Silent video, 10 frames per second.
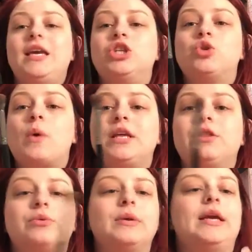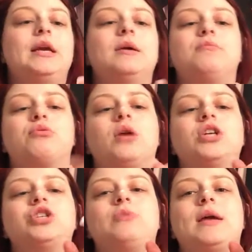E23
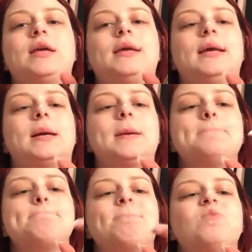brush right here.